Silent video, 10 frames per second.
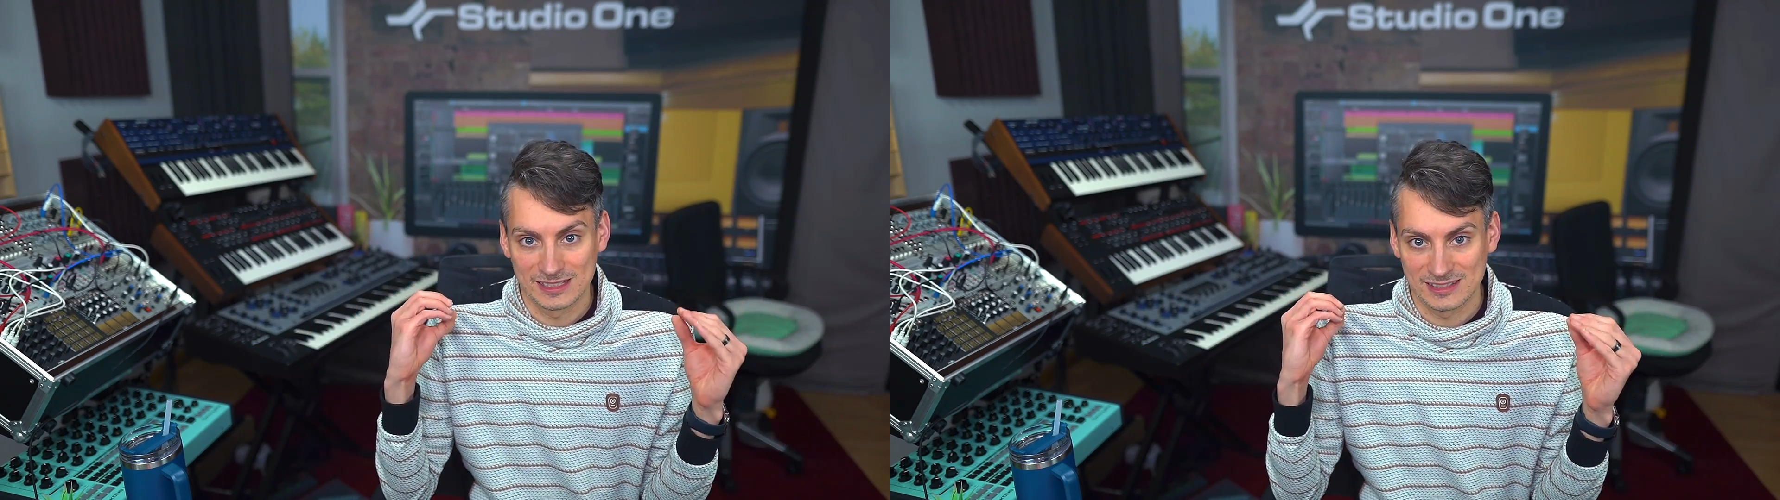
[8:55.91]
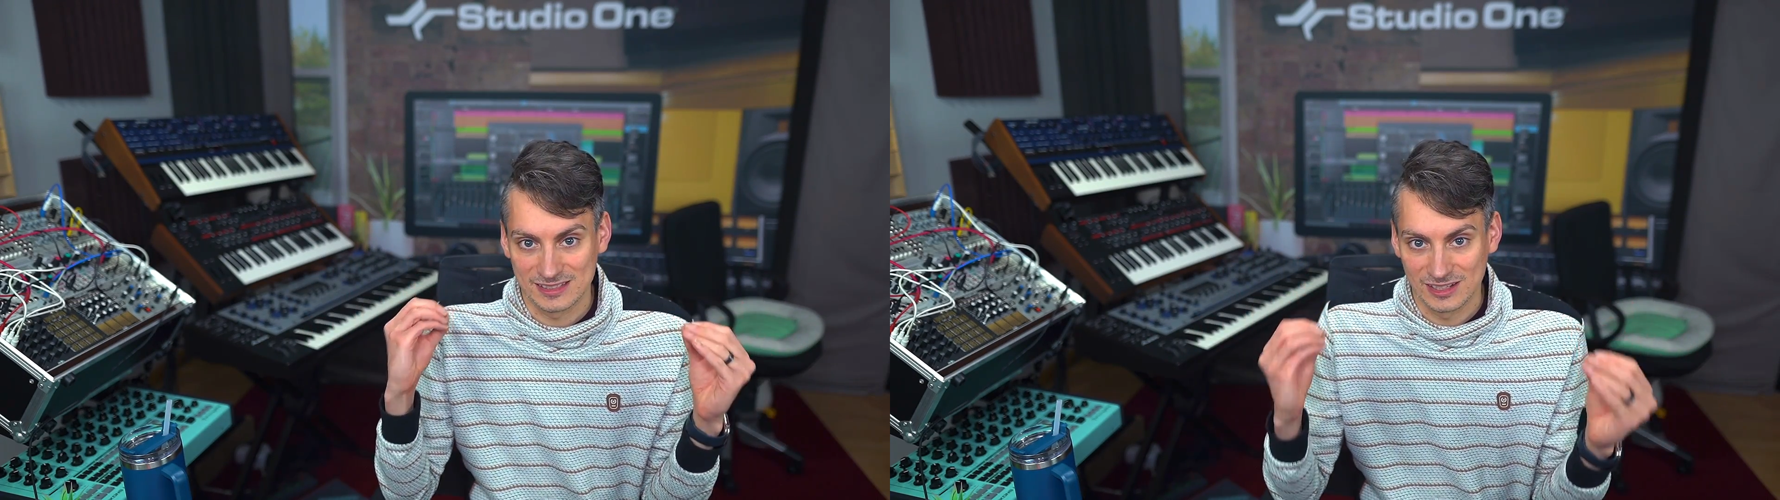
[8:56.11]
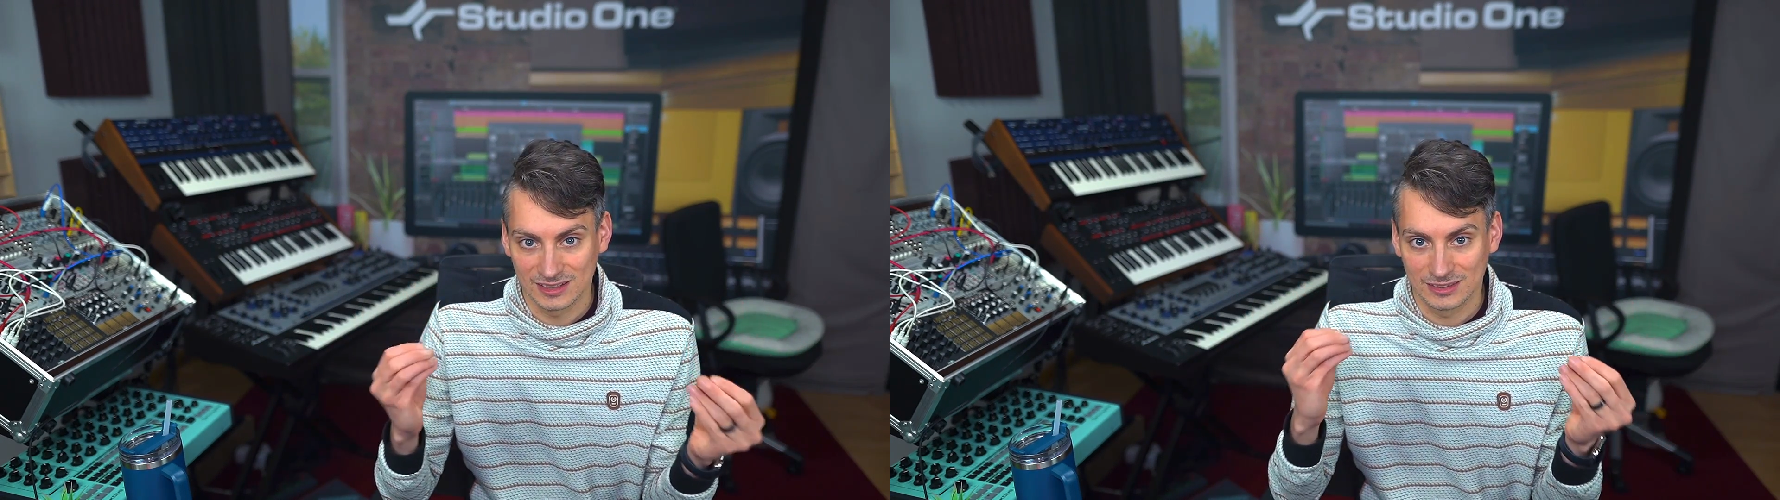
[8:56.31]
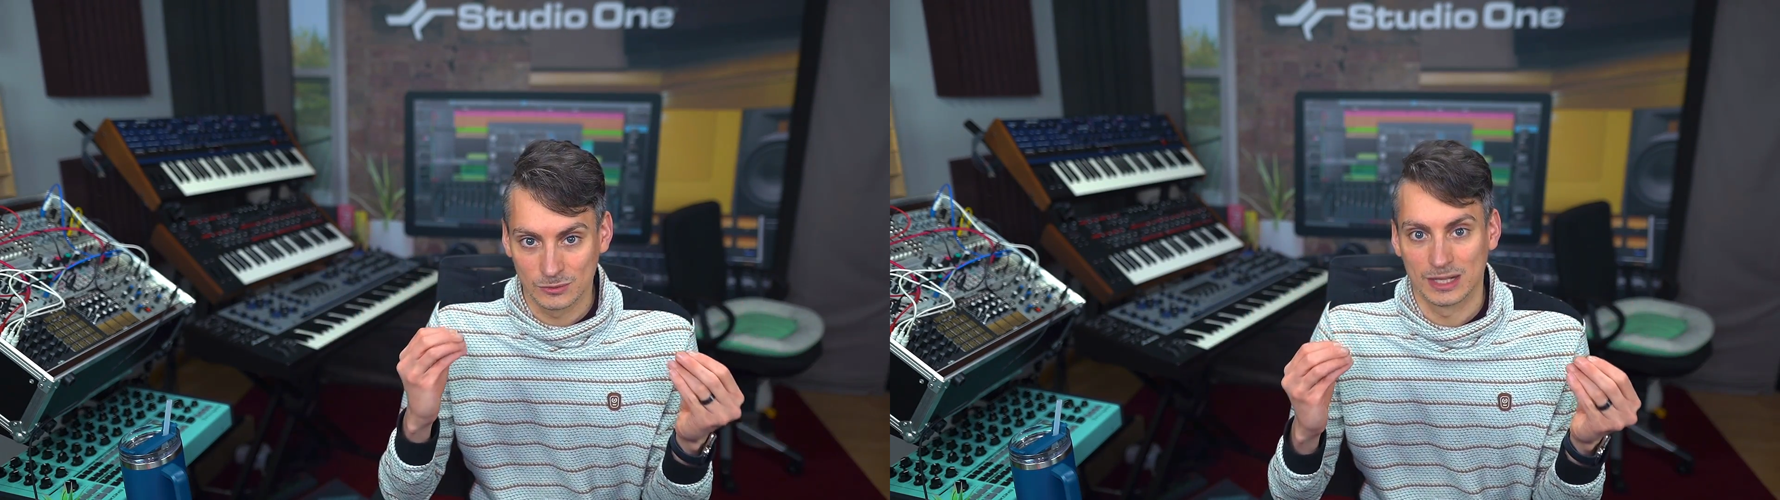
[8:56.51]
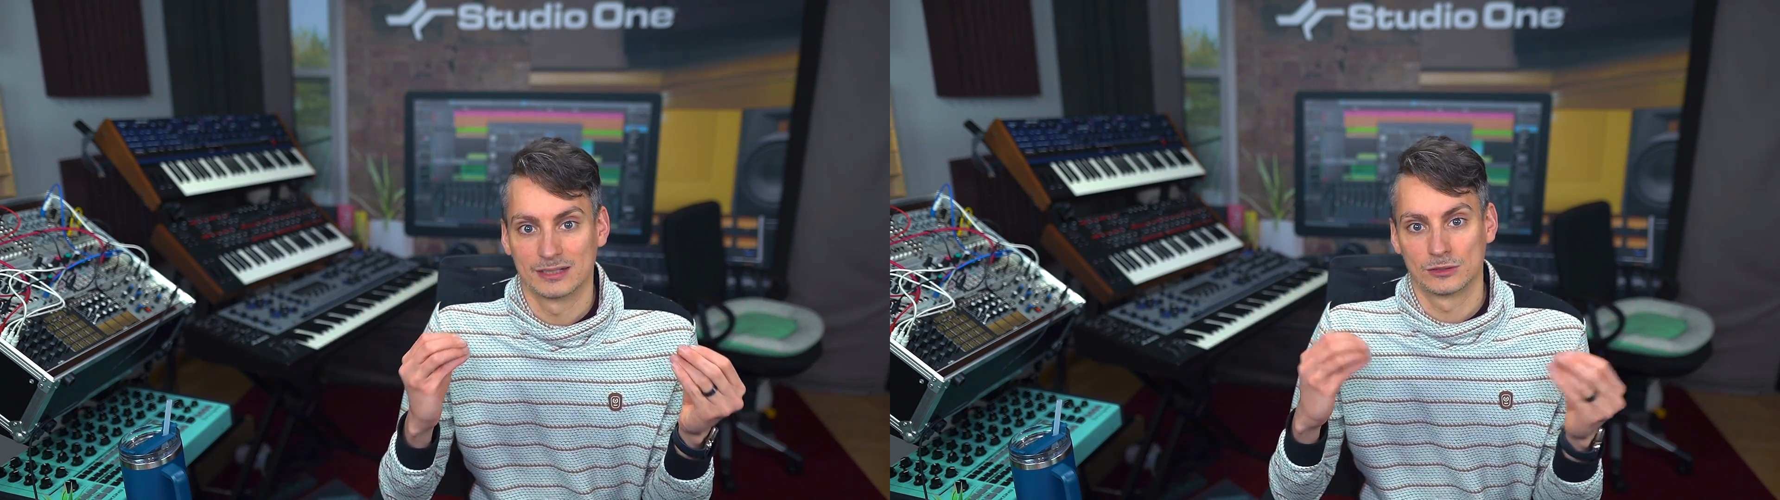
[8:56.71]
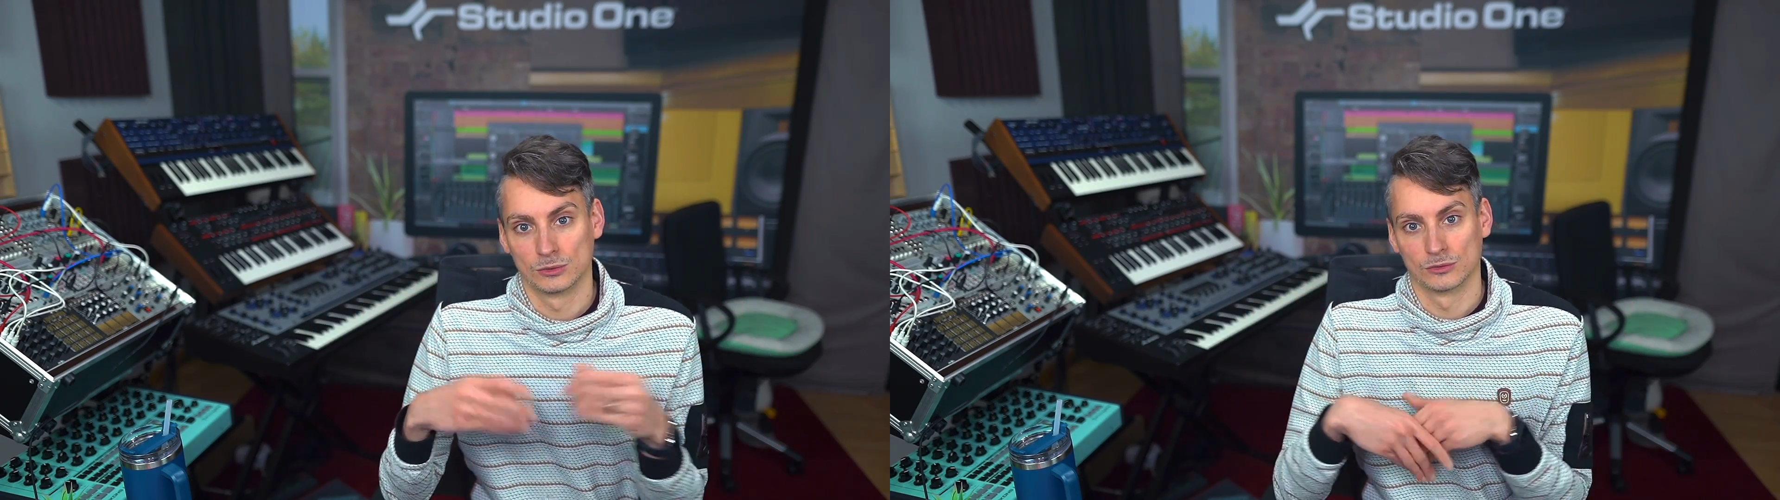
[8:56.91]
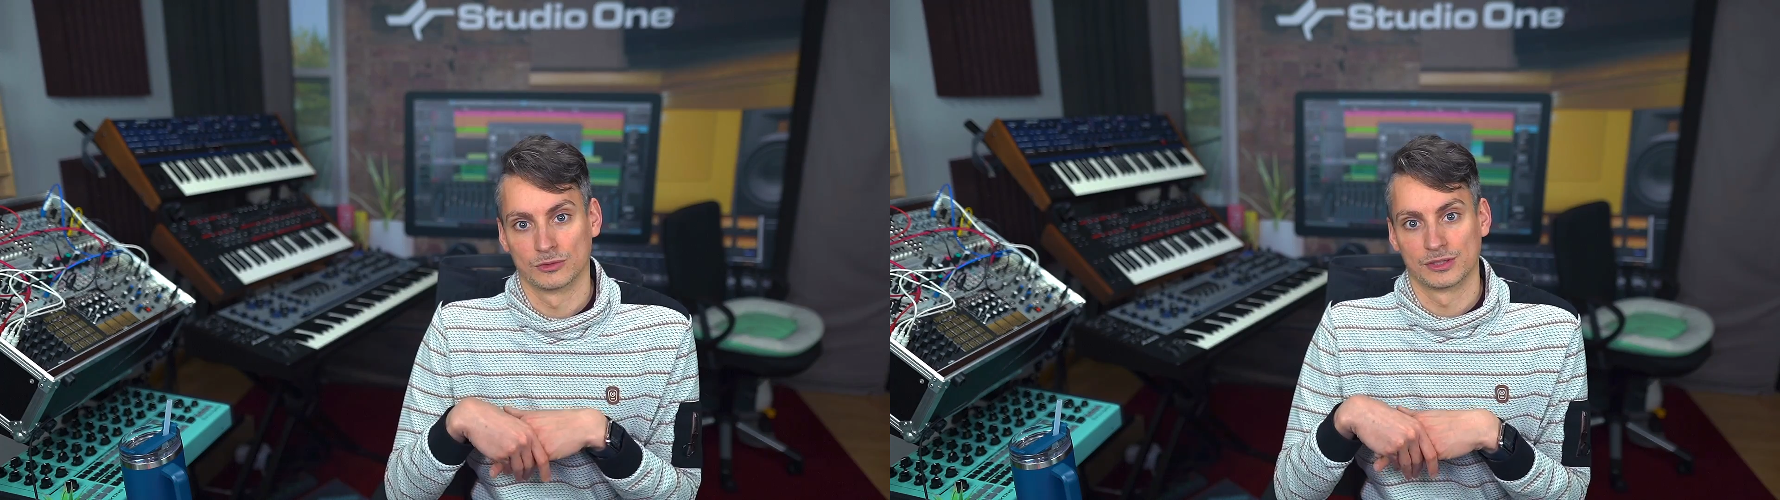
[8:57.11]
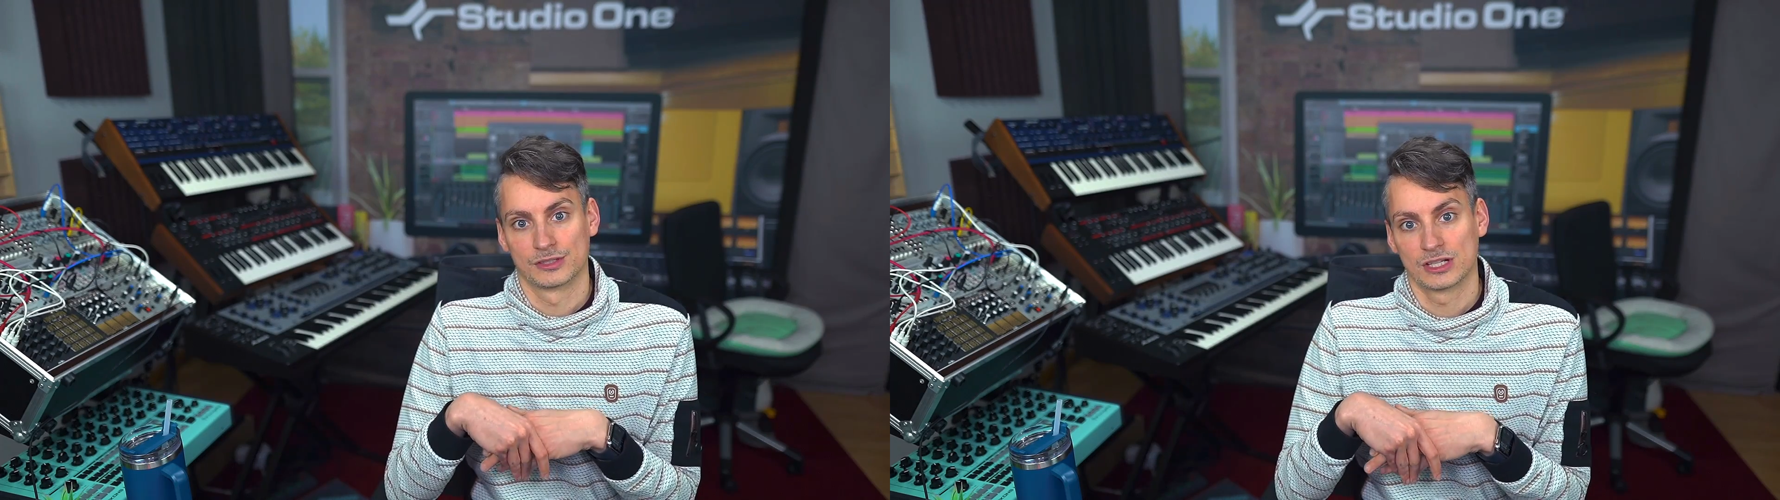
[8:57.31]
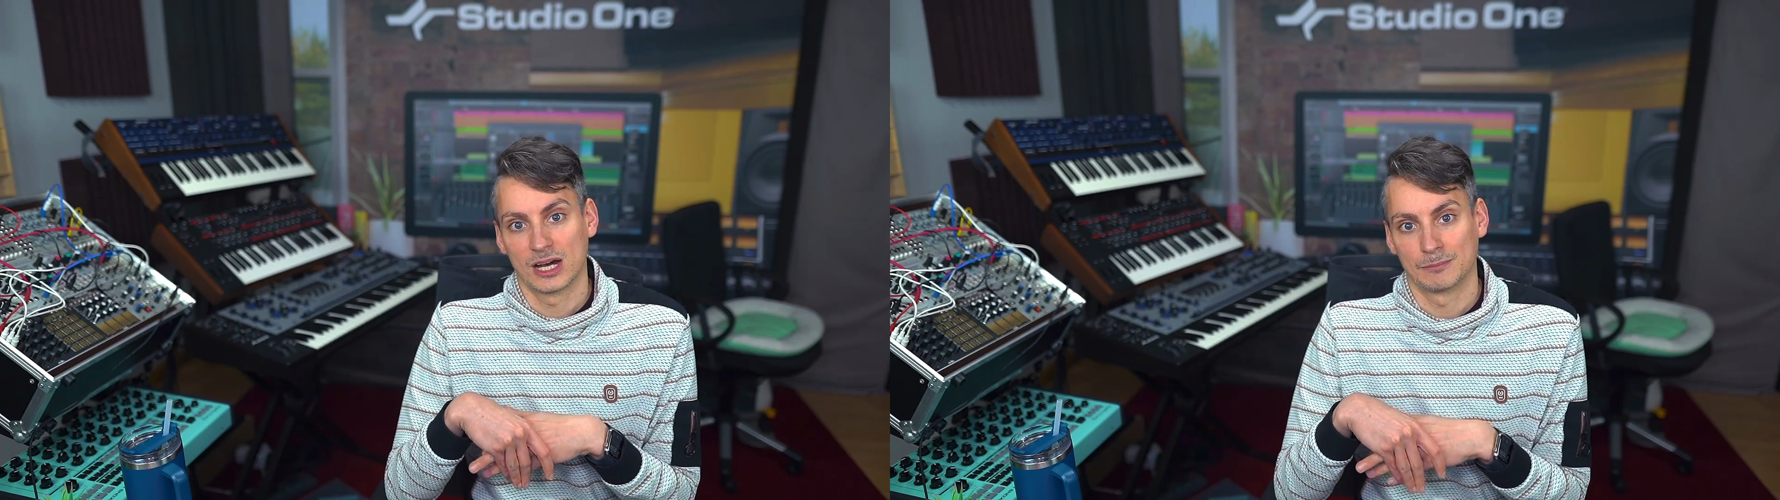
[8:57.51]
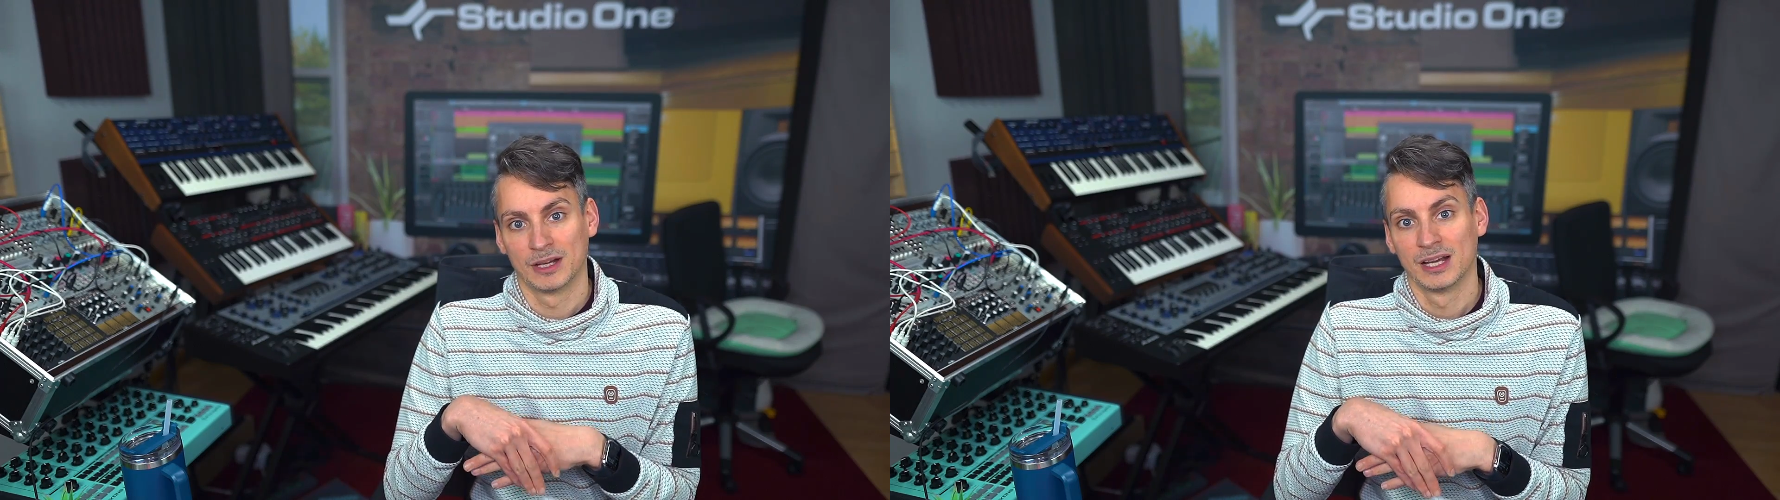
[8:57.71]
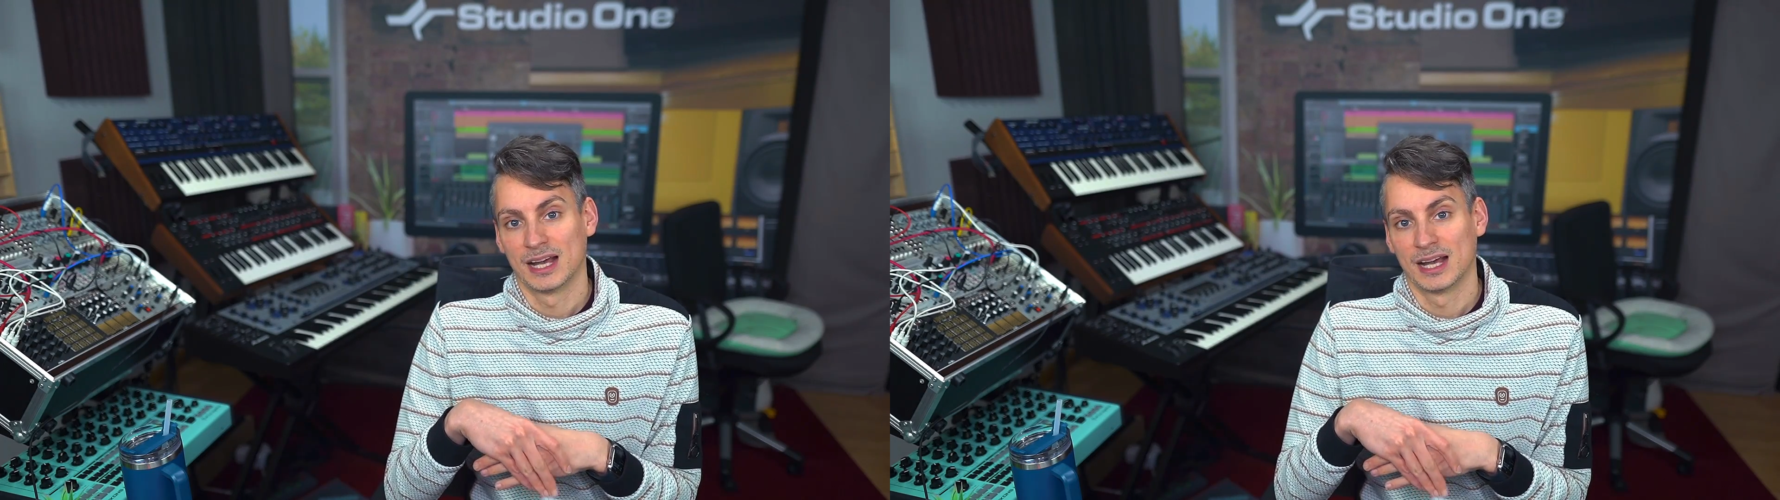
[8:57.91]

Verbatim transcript: it's not the right tool for the job.